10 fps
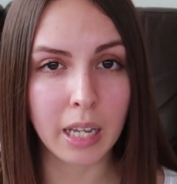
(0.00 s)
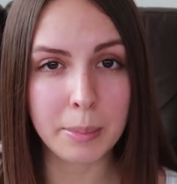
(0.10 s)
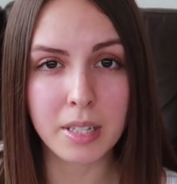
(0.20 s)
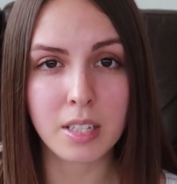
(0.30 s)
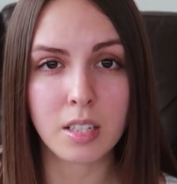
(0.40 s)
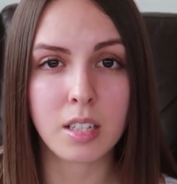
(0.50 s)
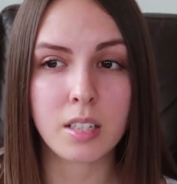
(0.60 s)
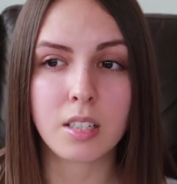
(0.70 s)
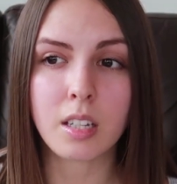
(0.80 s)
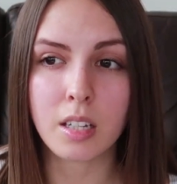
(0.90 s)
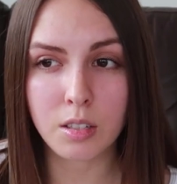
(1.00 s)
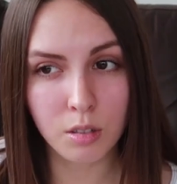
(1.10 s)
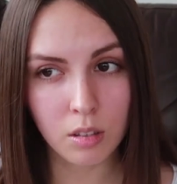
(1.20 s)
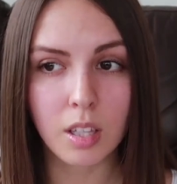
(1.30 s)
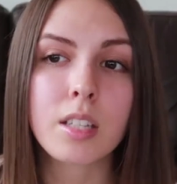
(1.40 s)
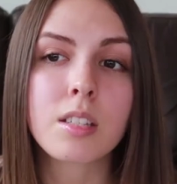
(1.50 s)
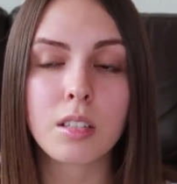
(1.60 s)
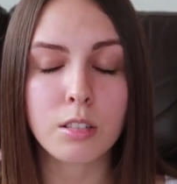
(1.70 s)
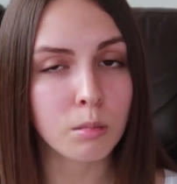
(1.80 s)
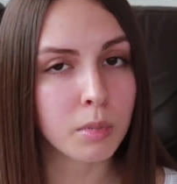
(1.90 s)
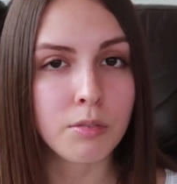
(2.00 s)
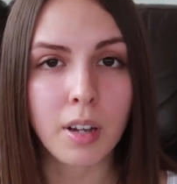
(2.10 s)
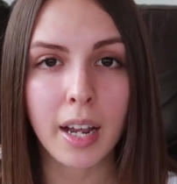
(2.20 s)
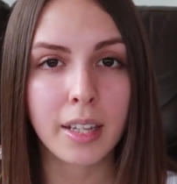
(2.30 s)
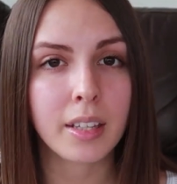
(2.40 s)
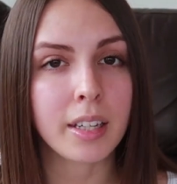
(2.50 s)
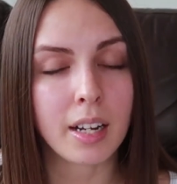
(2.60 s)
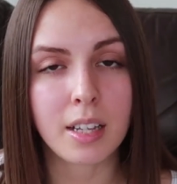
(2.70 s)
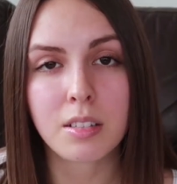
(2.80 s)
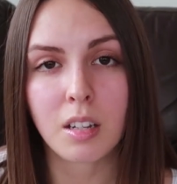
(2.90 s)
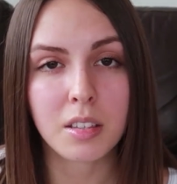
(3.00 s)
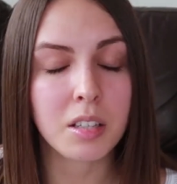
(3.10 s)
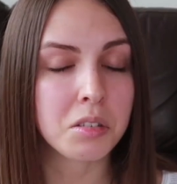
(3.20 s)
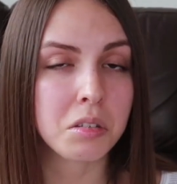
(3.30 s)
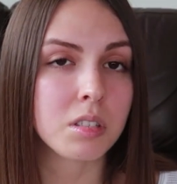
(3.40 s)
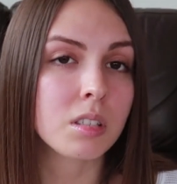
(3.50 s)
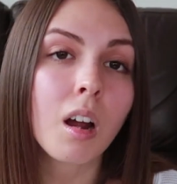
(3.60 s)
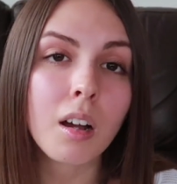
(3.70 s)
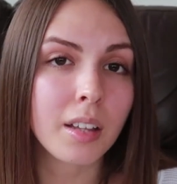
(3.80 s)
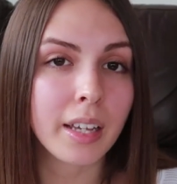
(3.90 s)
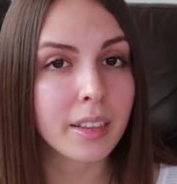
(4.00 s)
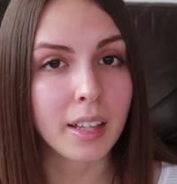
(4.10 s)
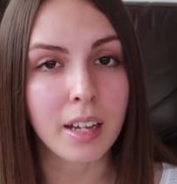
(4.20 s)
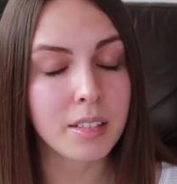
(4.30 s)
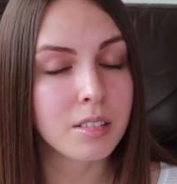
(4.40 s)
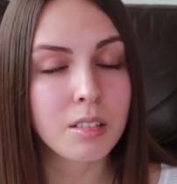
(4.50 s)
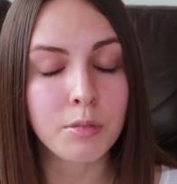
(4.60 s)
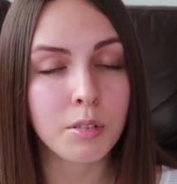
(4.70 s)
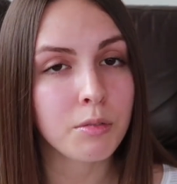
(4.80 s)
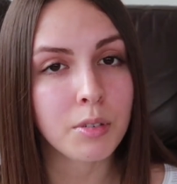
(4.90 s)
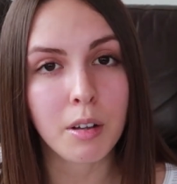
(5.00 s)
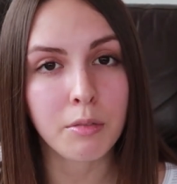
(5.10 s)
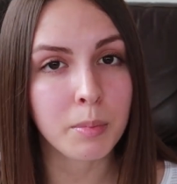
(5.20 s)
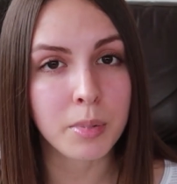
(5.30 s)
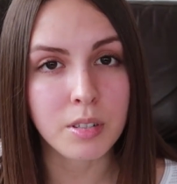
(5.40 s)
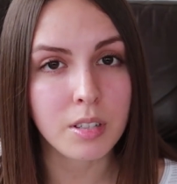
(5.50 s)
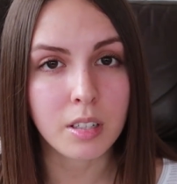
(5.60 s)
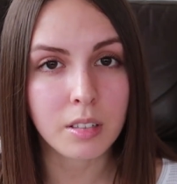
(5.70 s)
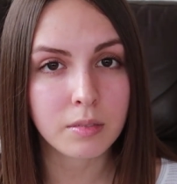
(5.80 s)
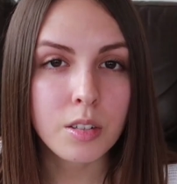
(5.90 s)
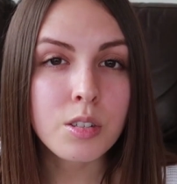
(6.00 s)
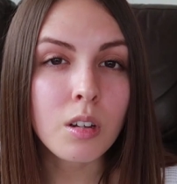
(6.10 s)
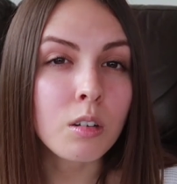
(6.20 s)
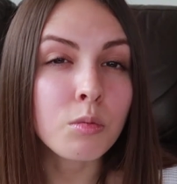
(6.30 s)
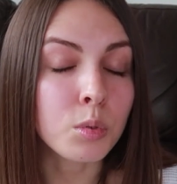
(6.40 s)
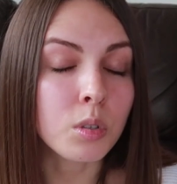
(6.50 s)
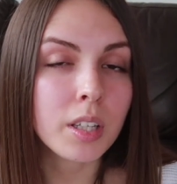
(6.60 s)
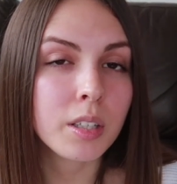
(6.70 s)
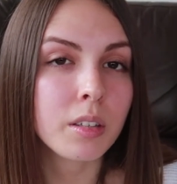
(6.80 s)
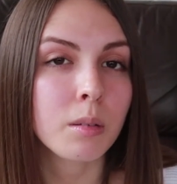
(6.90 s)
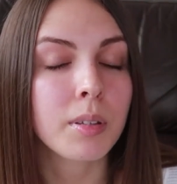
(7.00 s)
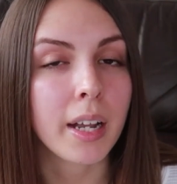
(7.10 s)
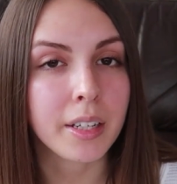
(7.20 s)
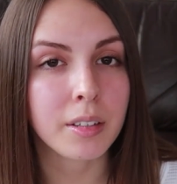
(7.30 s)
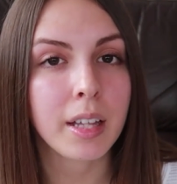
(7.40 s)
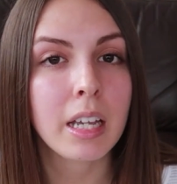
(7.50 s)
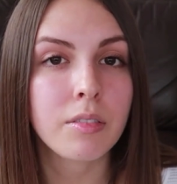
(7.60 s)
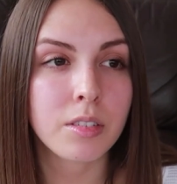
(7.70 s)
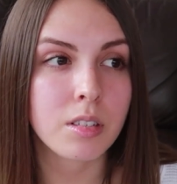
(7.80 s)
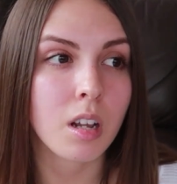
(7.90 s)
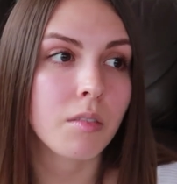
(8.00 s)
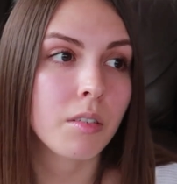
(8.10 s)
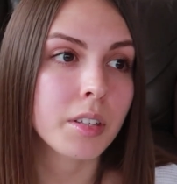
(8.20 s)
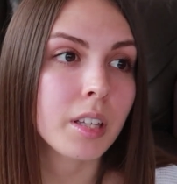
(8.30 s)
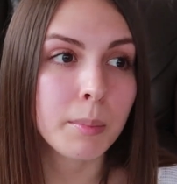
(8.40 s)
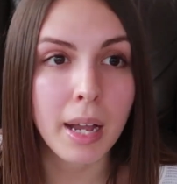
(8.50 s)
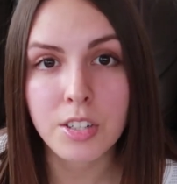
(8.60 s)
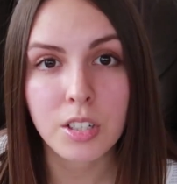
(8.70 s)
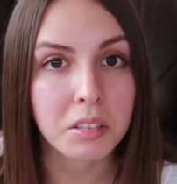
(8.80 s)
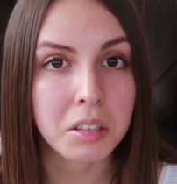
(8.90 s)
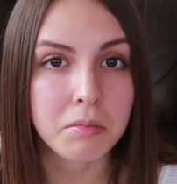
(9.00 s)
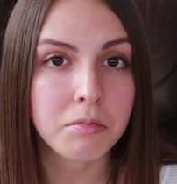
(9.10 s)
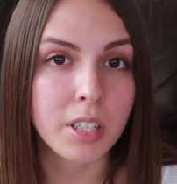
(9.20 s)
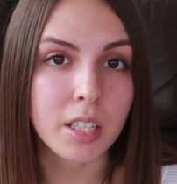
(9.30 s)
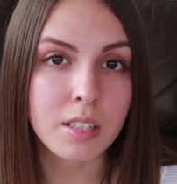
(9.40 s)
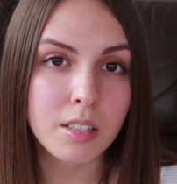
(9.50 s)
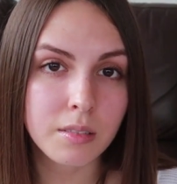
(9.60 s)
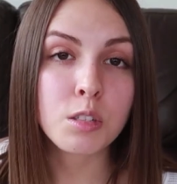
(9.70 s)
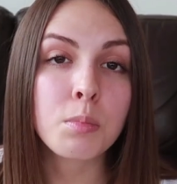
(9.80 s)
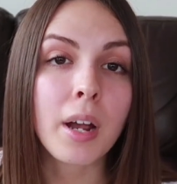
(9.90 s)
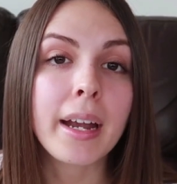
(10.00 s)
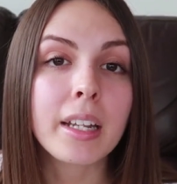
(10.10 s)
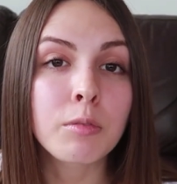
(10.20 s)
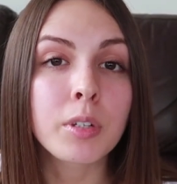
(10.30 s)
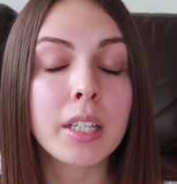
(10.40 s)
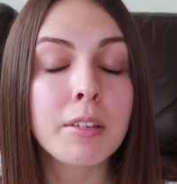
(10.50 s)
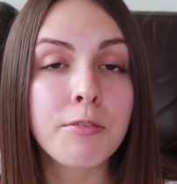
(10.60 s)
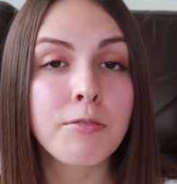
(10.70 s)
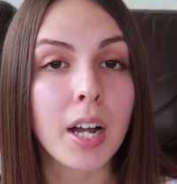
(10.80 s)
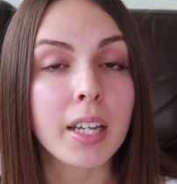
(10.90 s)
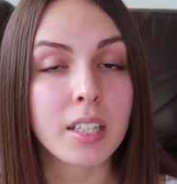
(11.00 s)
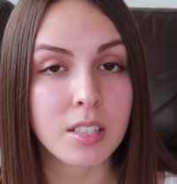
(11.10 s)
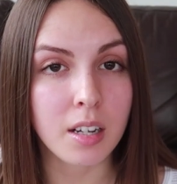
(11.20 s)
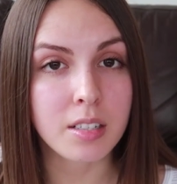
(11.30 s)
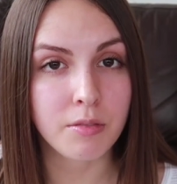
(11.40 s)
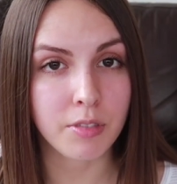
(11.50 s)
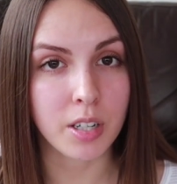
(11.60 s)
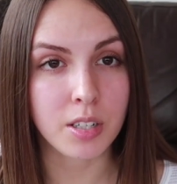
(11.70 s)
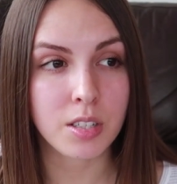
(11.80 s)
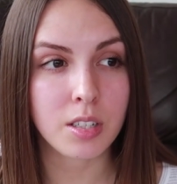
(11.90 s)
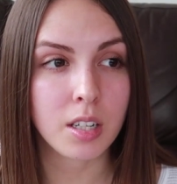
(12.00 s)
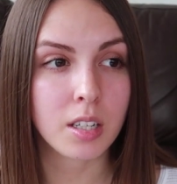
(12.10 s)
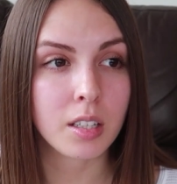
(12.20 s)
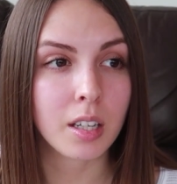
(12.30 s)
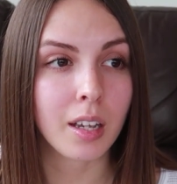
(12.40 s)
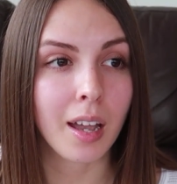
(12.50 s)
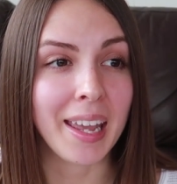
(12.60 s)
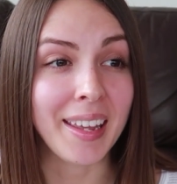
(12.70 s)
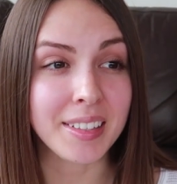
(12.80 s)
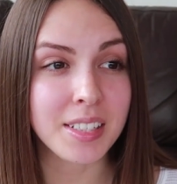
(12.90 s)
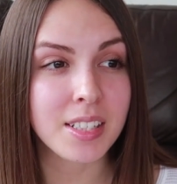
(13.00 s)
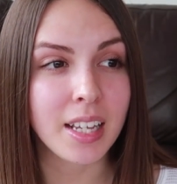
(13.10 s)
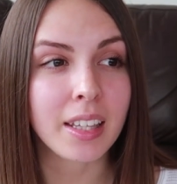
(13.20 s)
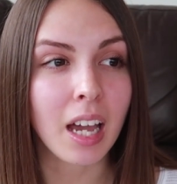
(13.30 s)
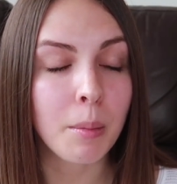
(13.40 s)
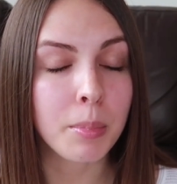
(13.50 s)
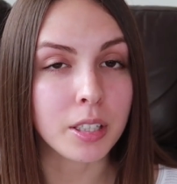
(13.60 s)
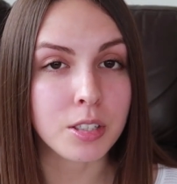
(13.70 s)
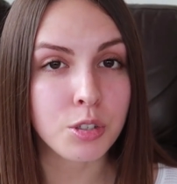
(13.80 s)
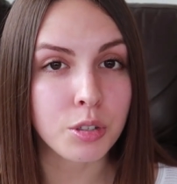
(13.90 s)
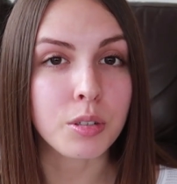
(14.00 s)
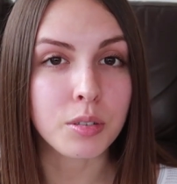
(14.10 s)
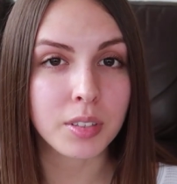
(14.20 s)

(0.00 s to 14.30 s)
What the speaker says: A, B, C, D, do this and you'll be fine. Like, it's not like that. It's different for every person. There's not a rule that you can apply to your life and just have everything magically fixed. Sobriety really fucking sucks at first. And like, I hate to say that, but it's true.